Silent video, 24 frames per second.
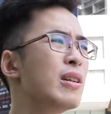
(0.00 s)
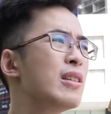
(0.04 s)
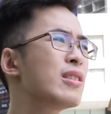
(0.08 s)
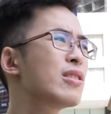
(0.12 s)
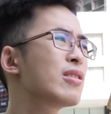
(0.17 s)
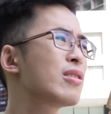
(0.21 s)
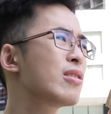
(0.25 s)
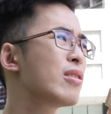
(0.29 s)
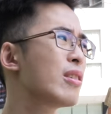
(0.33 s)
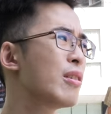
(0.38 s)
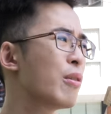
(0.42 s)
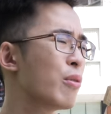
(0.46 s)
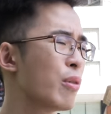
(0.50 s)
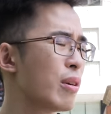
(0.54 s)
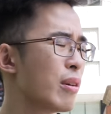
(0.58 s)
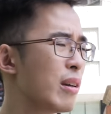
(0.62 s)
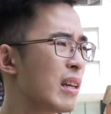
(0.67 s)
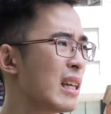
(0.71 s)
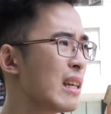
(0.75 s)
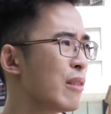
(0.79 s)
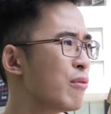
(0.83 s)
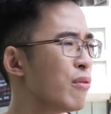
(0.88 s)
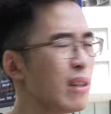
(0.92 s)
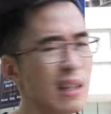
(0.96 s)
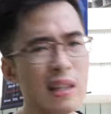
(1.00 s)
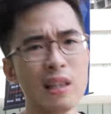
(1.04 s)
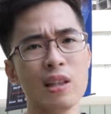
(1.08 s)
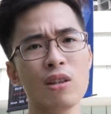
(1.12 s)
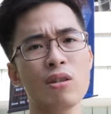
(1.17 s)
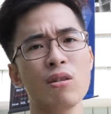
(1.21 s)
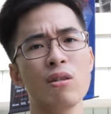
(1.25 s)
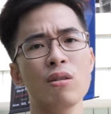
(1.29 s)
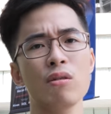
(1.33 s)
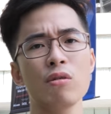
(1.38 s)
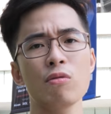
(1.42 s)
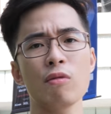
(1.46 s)
It's really
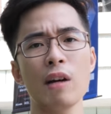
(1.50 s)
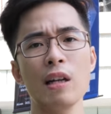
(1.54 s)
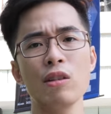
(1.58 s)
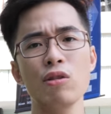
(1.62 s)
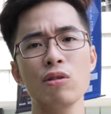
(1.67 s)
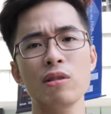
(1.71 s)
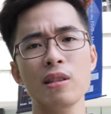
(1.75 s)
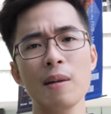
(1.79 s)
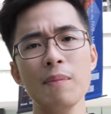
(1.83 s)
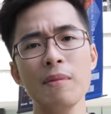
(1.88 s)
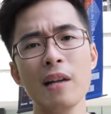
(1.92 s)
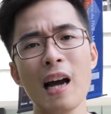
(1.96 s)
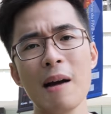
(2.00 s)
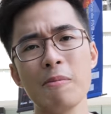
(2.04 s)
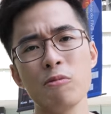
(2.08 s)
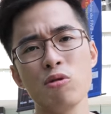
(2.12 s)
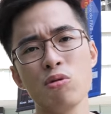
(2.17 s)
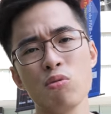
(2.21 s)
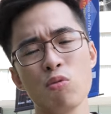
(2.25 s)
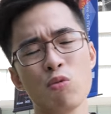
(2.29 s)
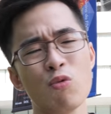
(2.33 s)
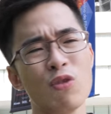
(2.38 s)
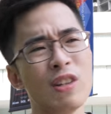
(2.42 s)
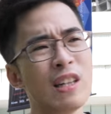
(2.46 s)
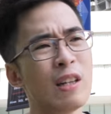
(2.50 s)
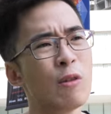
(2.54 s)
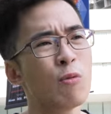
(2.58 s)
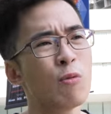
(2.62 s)
good when you sometimes really